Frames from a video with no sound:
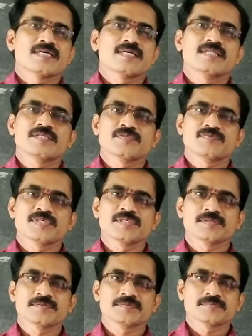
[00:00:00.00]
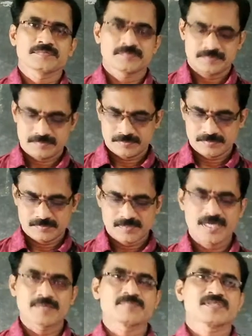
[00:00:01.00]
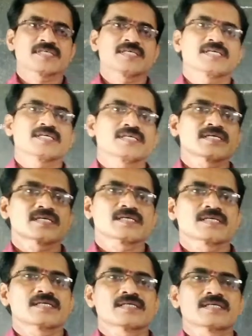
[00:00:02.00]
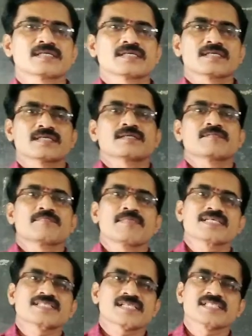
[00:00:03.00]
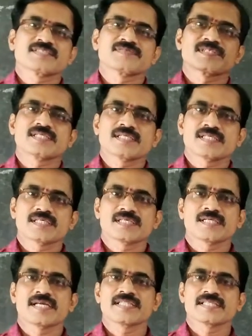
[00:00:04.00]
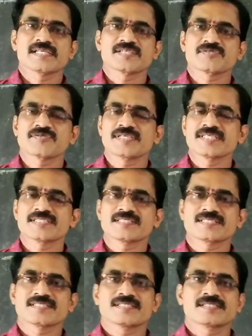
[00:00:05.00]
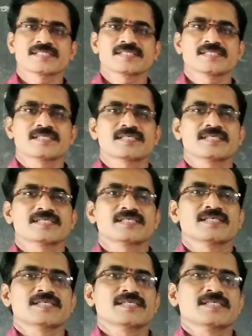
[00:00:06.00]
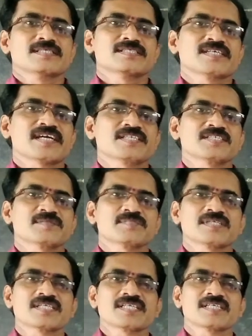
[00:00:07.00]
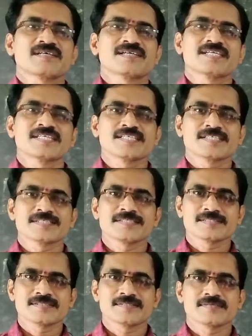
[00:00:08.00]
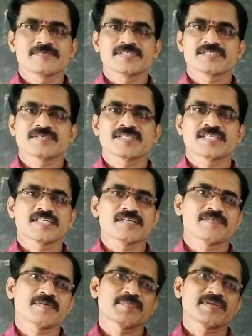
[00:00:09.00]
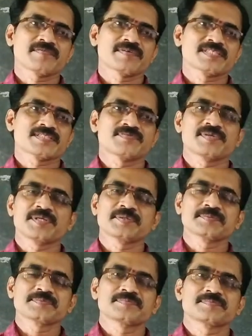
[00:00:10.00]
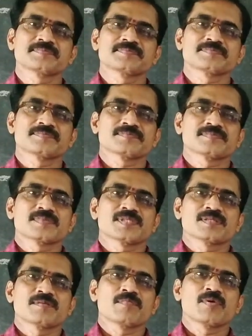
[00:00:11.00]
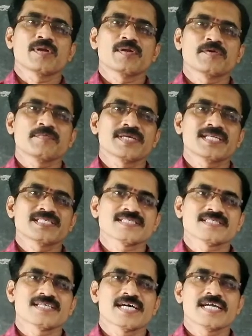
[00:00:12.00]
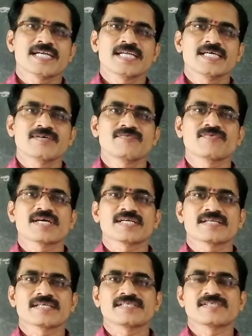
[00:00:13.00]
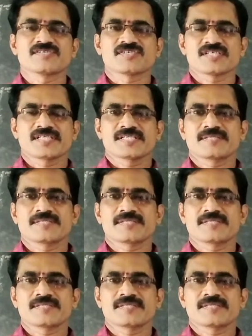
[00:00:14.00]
In this video, I am taking maths class for 9th class students. Second chapter already started in our previous video, polynomials and factorization.